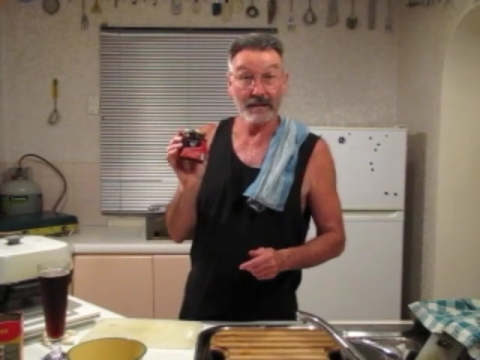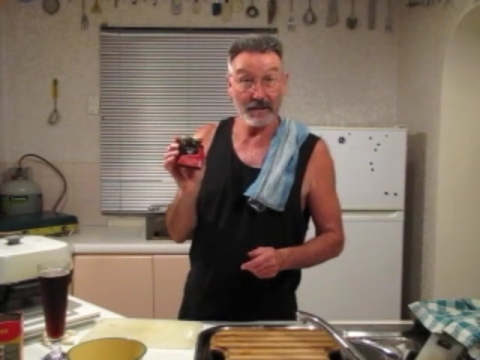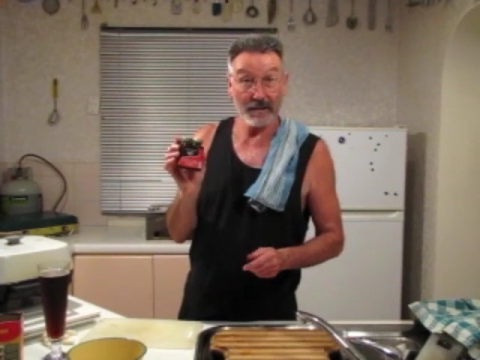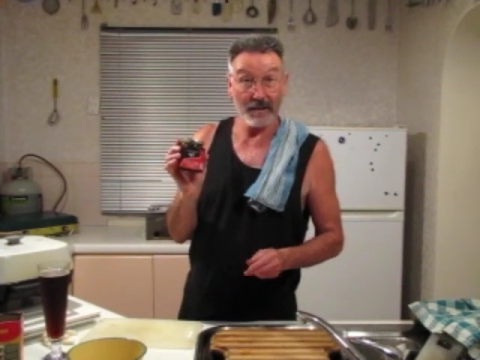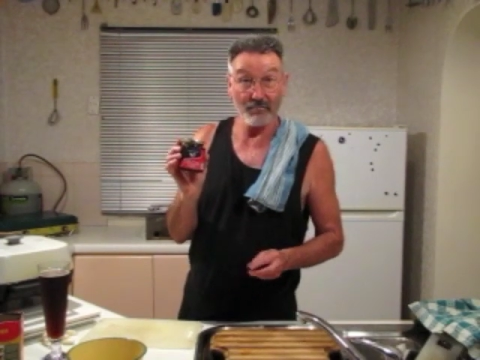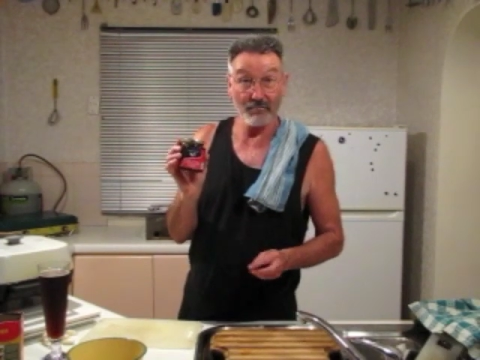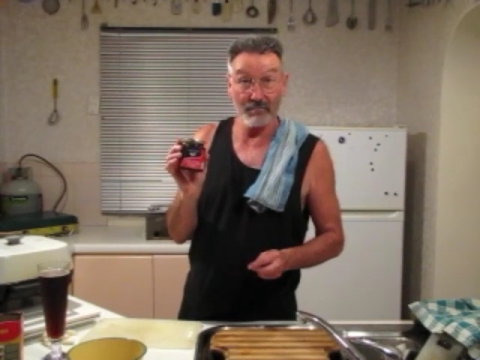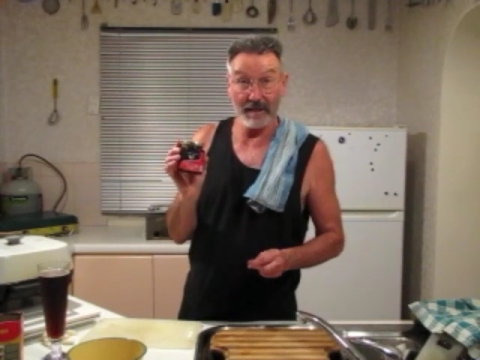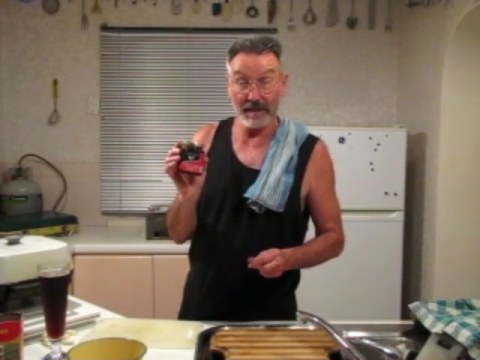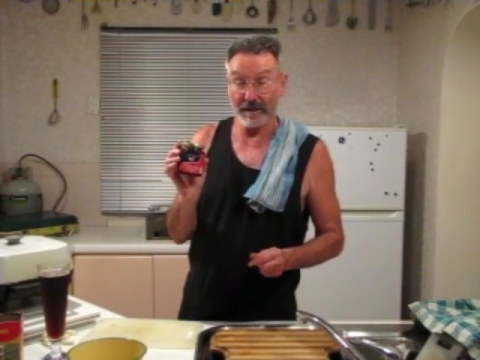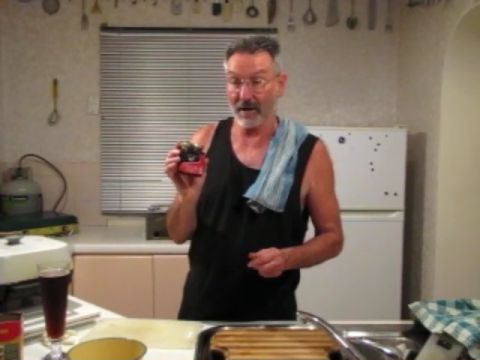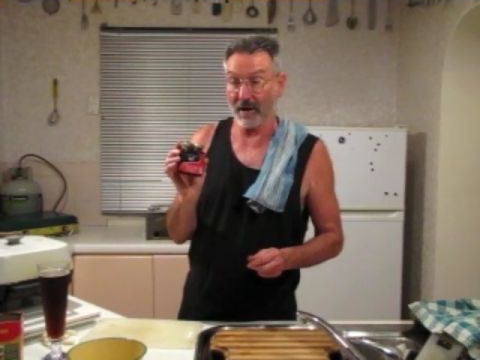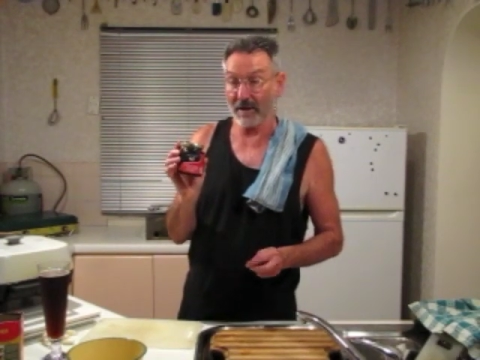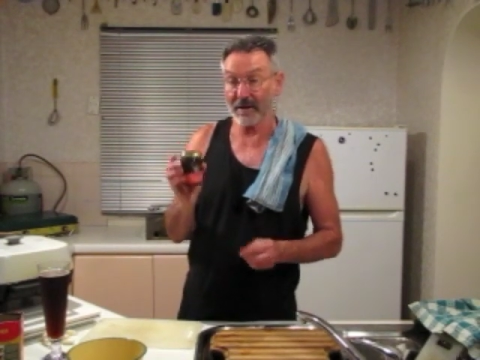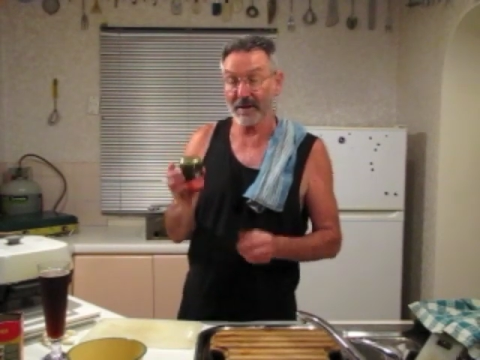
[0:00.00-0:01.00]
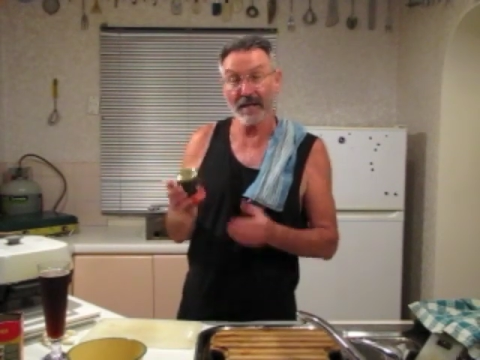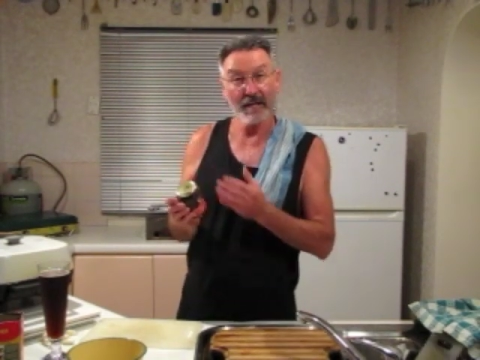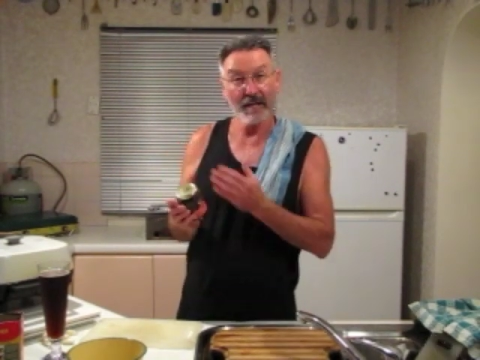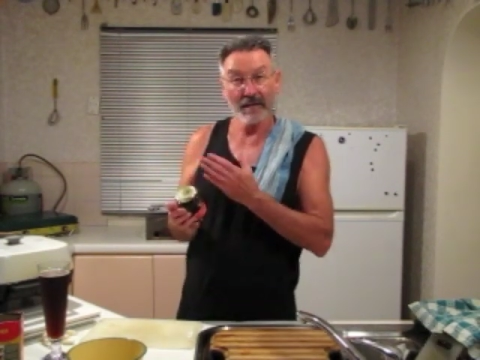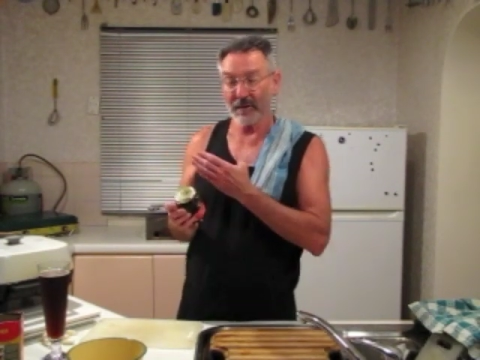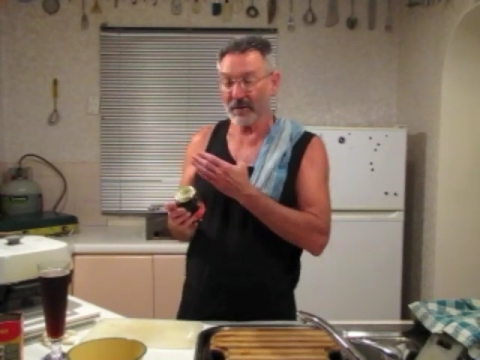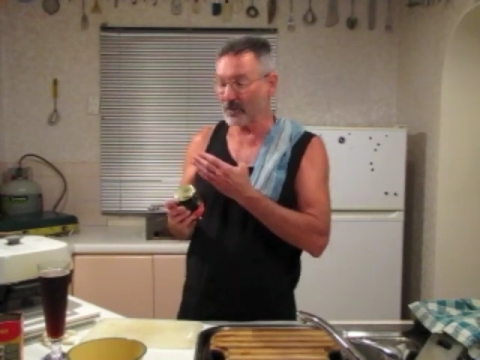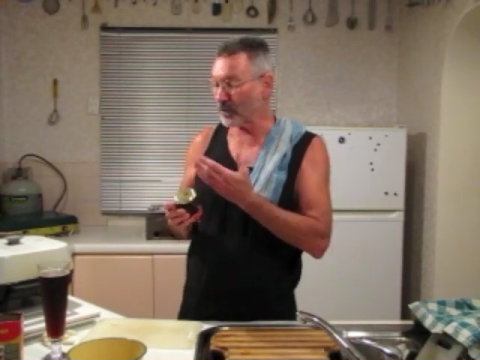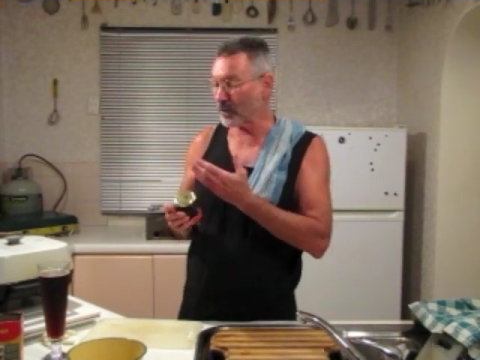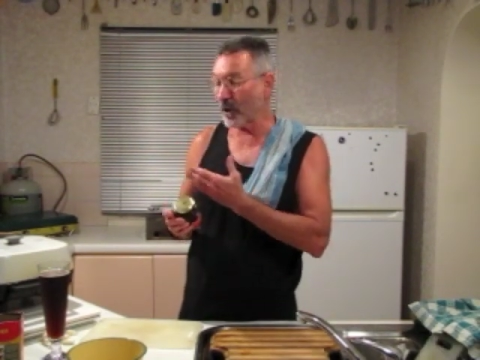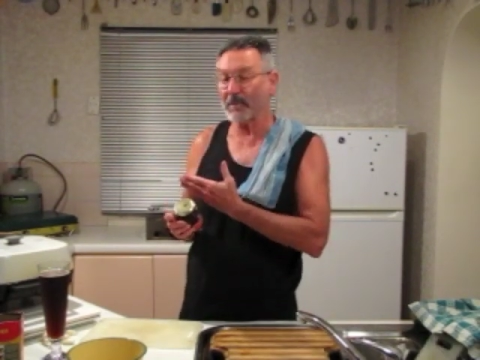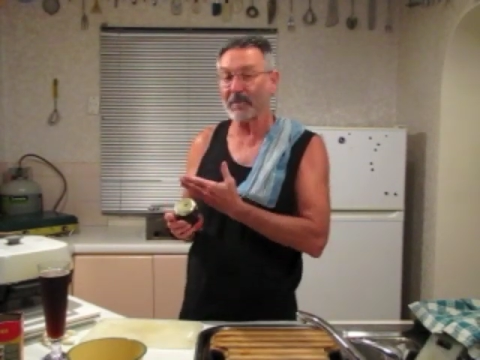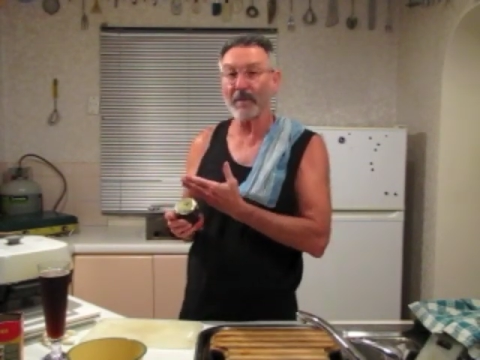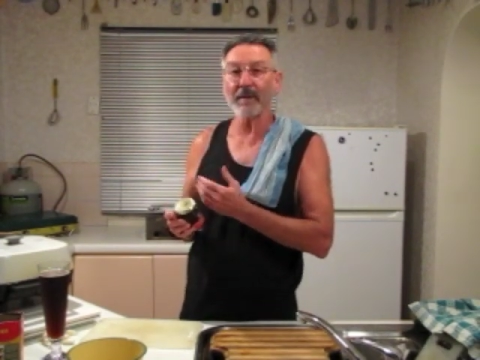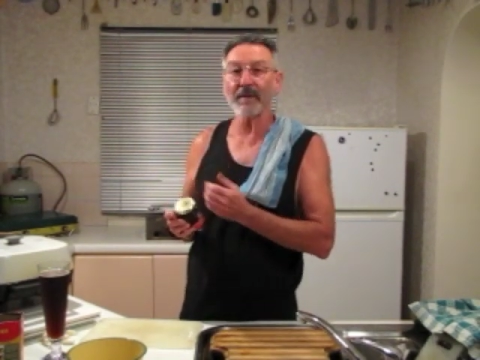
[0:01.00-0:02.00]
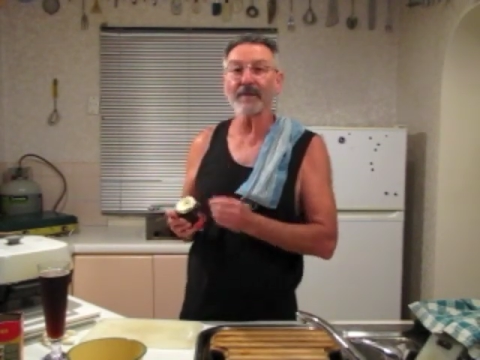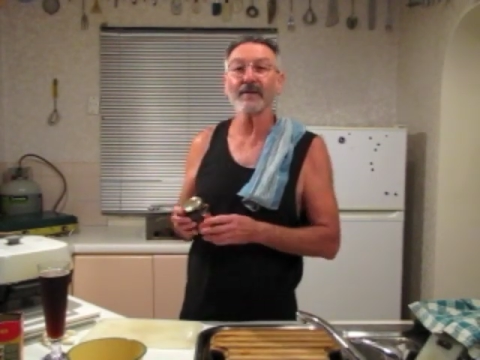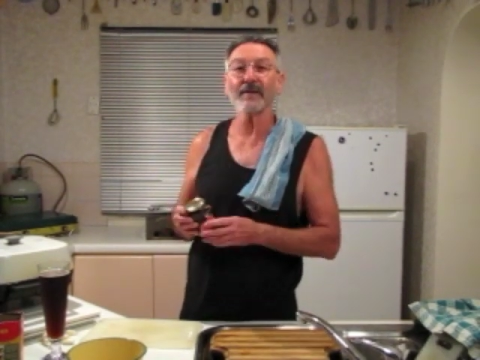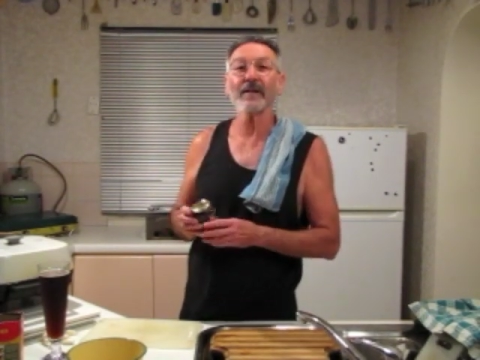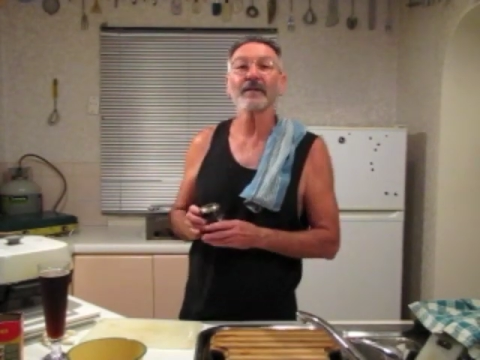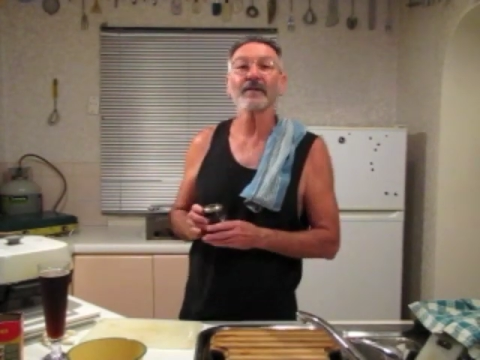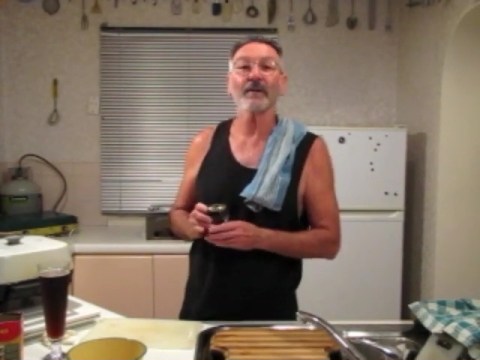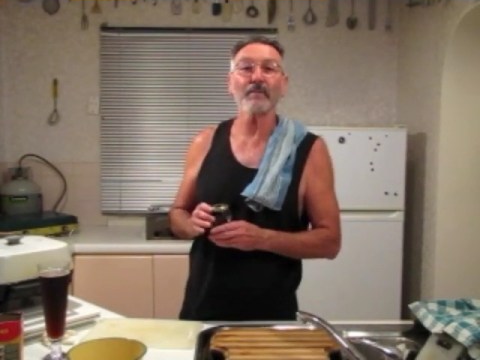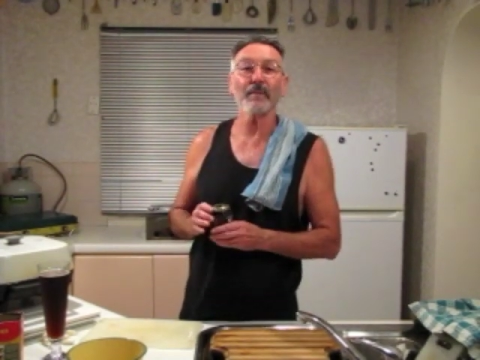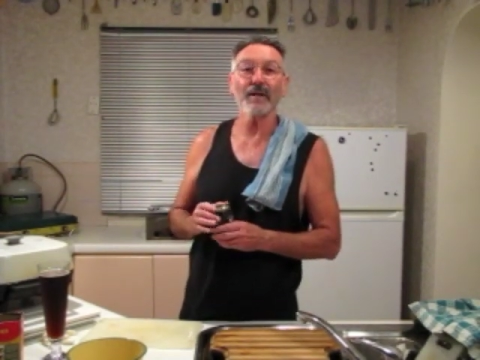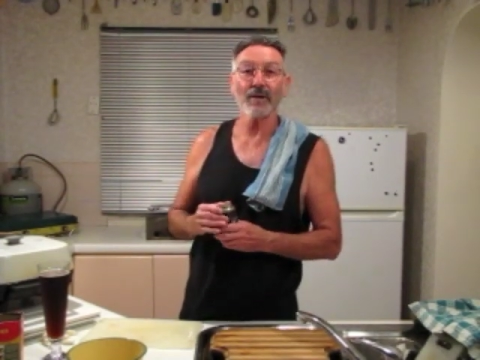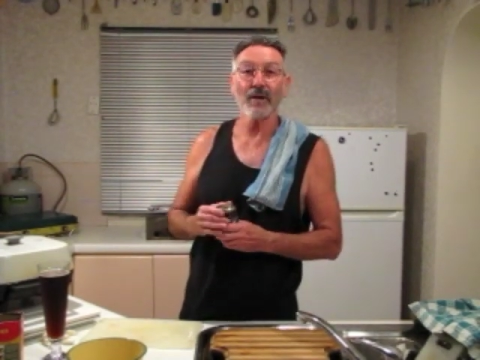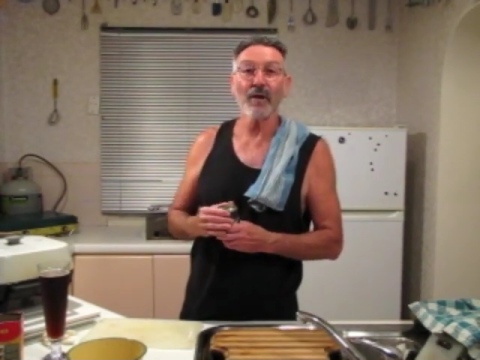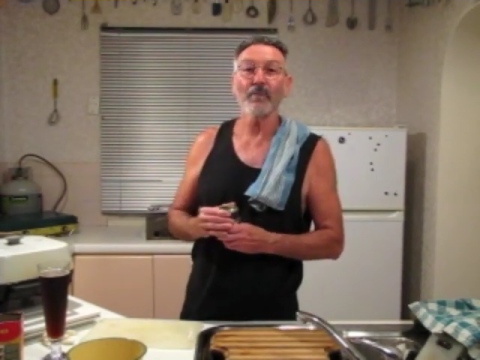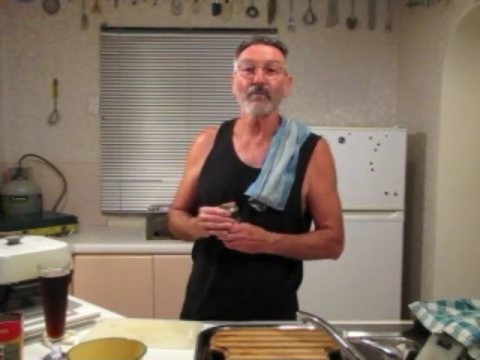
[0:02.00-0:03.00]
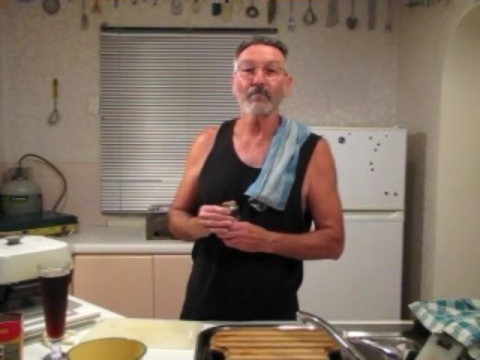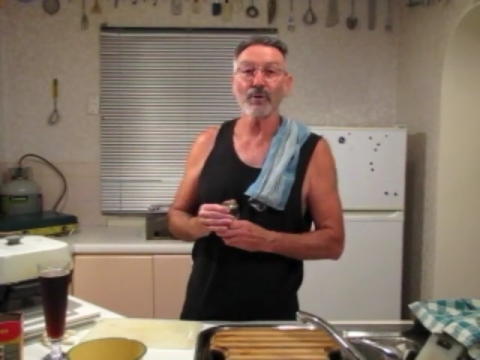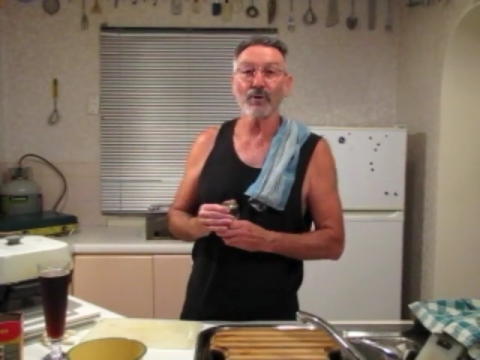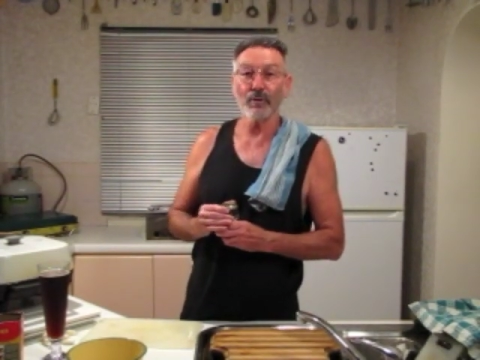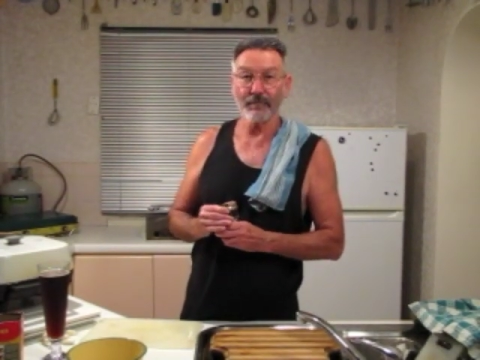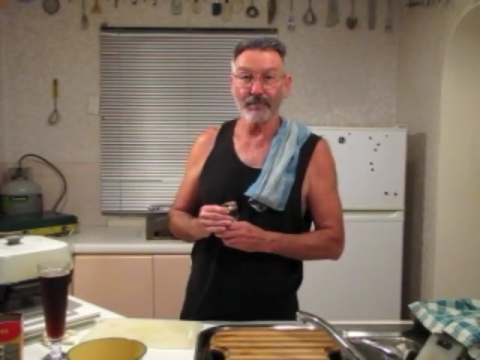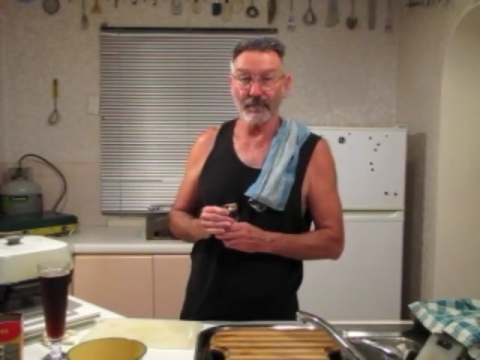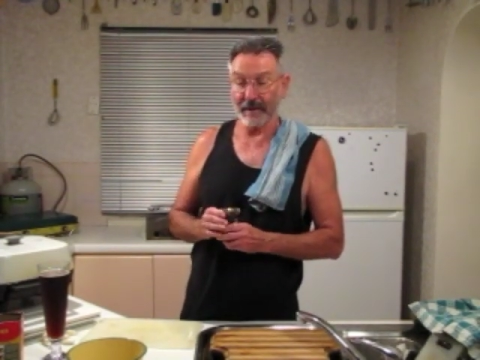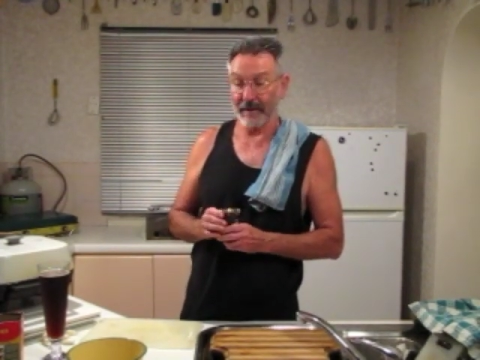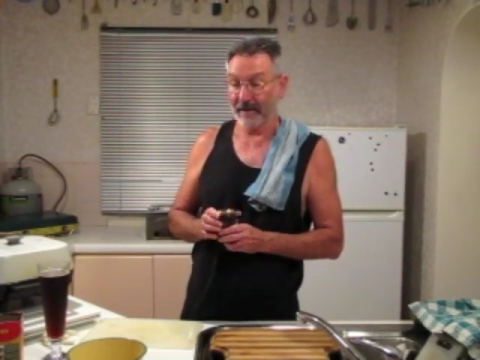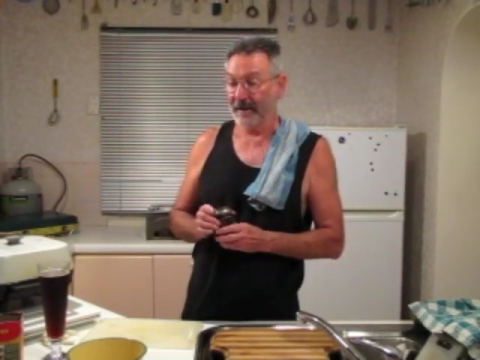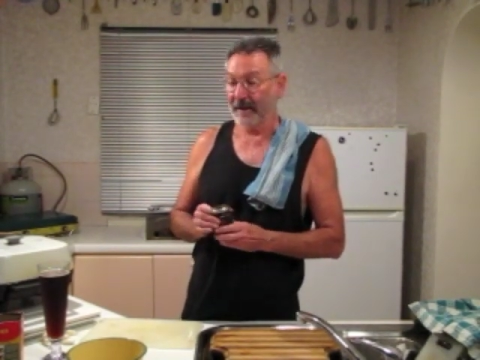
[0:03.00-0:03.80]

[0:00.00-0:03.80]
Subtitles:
This is really nice. This will complement the meat beautifully